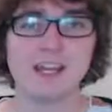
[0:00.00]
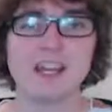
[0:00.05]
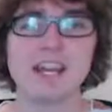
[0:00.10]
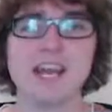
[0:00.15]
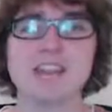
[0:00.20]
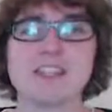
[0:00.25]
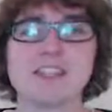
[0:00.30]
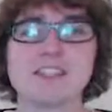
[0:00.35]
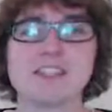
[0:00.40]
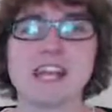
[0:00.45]

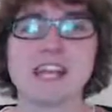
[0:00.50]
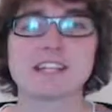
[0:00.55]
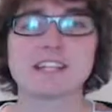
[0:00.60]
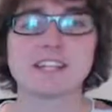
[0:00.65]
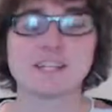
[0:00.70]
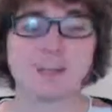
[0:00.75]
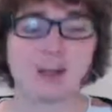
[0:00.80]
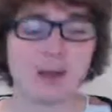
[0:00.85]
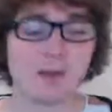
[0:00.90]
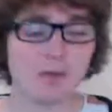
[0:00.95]
In this next
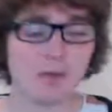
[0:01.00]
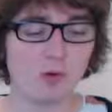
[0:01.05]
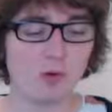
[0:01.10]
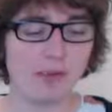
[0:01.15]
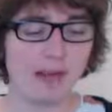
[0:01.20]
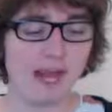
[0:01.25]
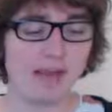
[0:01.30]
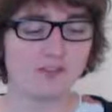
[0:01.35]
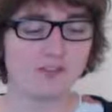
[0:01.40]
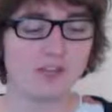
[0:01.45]
example,
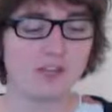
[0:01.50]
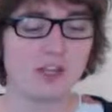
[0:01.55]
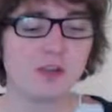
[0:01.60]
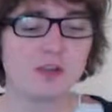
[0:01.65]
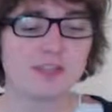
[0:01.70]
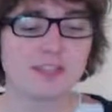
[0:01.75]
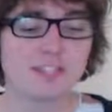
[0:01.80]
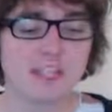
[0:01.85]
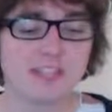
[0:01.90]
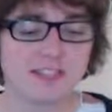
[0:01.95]
we have two
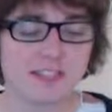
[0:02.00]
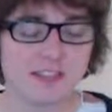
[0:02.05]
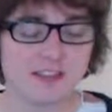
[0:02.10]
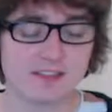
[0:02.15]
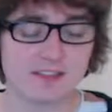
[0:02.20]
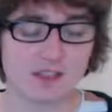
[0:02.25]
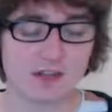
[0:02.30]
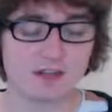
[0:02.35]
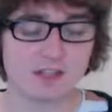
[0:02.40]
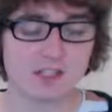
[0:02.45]
16th
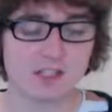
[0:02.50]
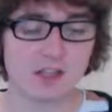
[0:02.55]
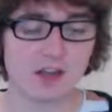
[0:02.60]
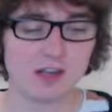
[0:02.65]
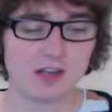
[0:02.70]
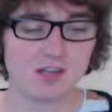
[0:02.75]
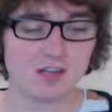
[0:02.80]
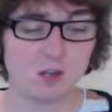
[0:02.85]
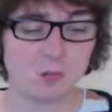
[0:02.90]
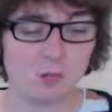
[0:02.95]
notes
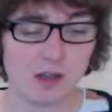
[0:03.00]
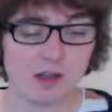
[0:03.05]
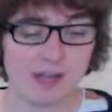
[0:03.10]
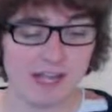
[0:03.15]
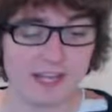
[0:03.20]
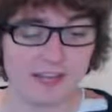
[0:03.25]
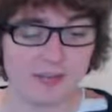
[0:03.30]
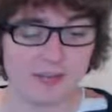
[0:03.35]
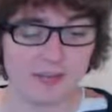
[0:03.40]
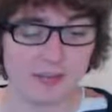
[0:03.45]
tied to one
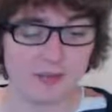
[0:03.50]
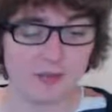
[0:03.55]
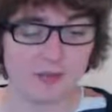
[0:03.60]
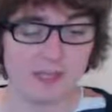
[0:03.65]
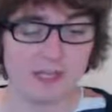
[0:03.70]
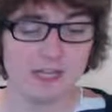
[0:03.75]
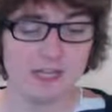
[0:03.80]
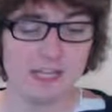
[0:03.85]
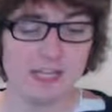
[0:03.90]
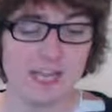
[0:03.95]
8th note
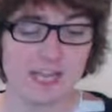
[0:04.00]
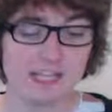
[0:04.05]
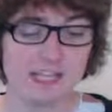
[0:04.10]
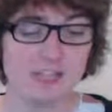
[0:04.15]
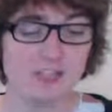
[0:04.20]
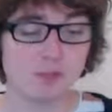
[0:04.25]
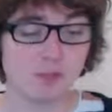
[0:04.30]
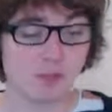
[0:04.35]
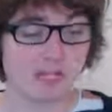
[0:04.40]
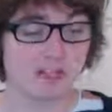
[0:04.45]
in
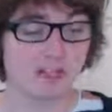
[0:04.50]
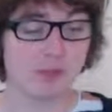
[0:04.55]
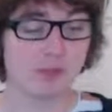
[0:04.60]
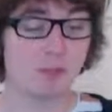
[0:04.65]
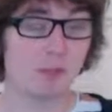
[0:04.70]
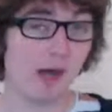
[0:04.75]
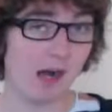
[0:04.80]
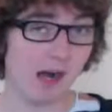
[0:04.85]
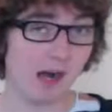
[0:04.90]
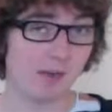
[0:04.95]
each beat of the
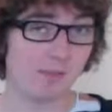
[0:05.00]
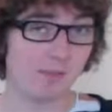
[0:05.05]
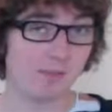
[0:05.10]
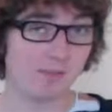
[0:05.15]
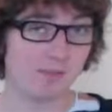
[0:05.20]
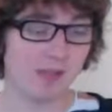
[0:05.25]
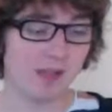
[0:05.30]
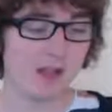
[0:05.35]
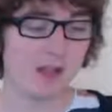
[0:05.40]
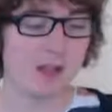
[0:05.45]
bar.
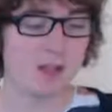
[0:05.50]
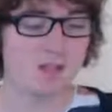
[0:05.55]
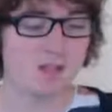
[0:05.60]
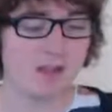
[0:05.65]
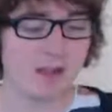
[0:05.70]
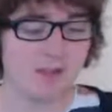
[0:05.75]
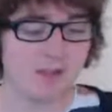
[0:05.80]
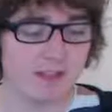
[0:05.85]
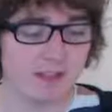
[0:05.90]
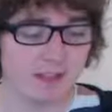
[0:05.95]

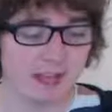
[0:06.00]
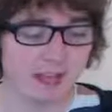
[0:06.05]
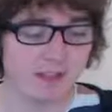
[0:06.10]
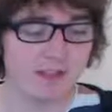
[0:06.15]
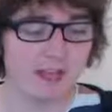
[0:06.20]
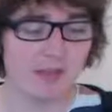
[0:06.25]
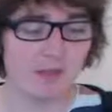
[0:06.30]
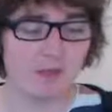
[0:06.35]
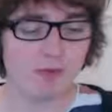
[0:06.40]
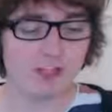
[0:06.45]
Briefly then,
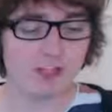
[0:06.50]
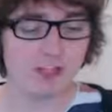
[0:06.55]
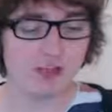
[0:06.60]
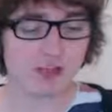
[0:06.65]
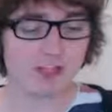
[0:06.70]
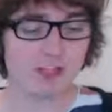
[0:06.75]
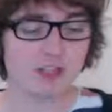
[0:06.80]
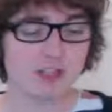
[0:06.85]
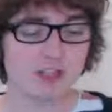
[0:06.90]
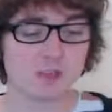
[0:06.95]
if we
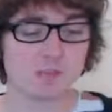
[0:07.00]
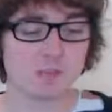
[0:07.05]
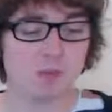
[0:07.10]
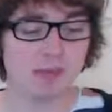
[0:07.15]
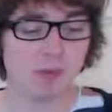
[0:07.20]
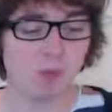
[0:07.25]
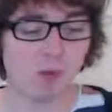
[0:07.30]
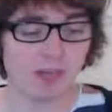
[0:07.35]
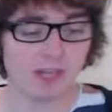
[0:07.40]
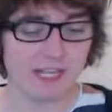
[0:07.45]
look at just
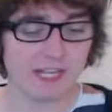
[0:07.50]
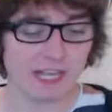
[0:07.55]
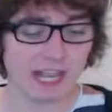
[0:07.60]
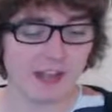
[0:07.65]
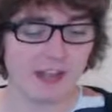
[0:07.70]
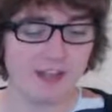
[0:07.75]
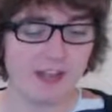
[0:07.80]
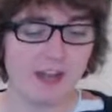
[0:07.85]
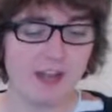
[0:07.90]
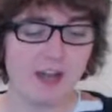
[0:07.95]
beat 1
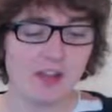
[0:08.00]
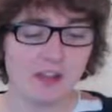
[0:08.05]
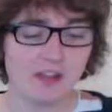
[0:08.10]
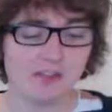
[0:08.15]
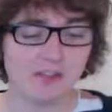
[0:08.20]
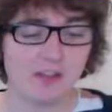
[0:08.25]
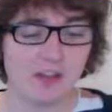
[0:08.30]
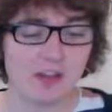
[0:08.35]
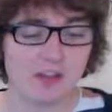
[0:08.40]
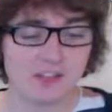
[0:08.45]
again, the
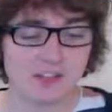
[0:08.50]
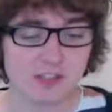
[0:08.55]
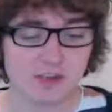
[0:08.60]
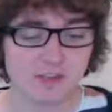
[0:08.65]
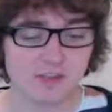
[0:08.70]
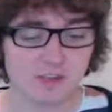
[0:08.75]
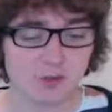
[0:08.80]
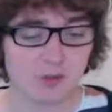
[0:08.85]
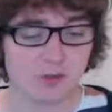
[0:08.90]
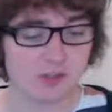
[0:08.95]
first note
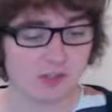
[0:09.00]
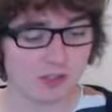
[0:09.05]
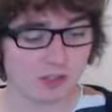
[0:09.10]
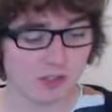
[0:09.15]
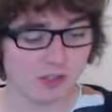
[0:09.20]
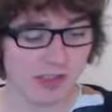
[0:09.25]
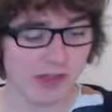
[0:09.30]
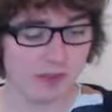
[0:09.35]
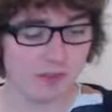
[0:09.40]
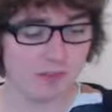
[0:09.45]
falls on the
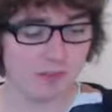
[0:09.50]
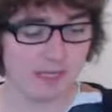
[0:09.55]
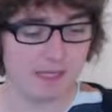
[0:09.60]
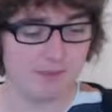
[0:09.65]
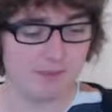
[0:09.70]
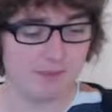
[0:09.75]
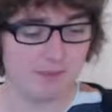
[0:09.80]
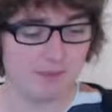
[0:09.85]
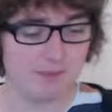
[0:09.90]
downbeat.